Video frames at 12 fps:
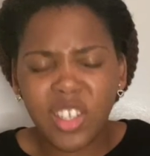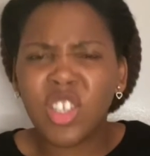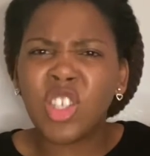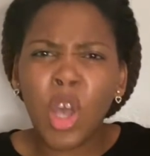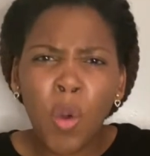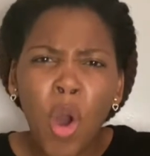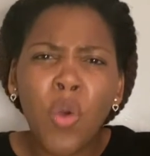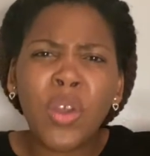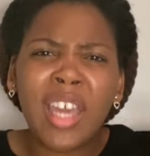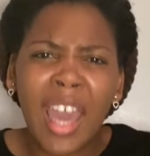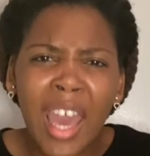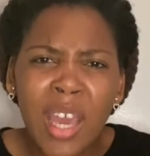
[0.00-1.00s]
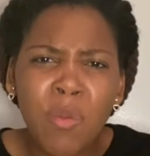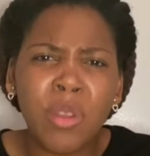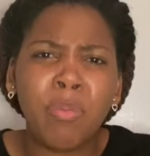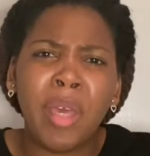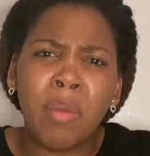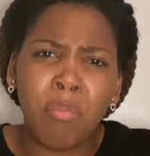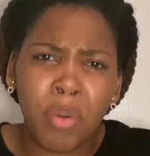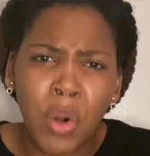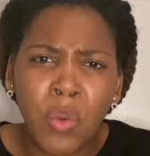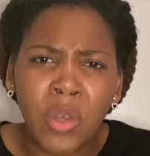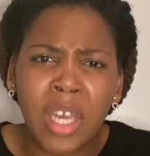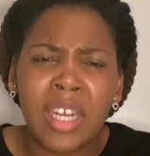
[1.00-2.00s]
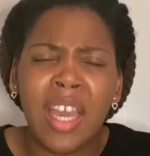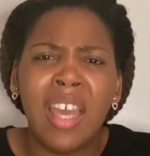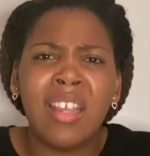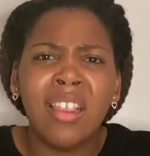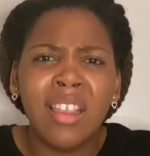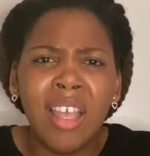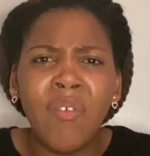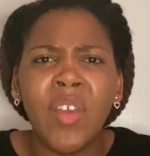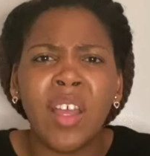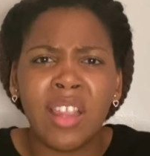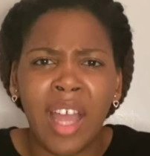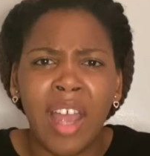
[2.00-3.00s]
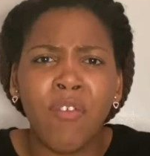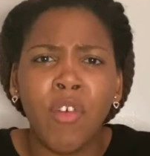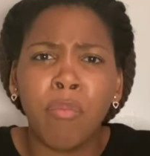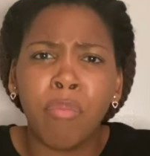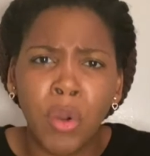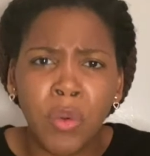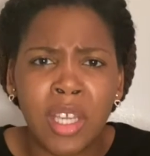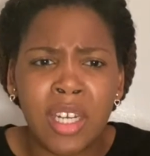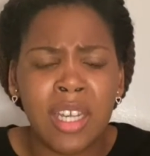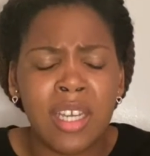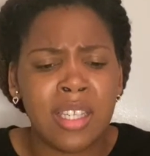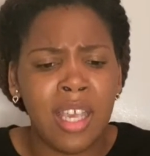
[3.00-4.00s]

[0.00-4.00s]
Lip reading: okay with being broken and living a life of brokenness?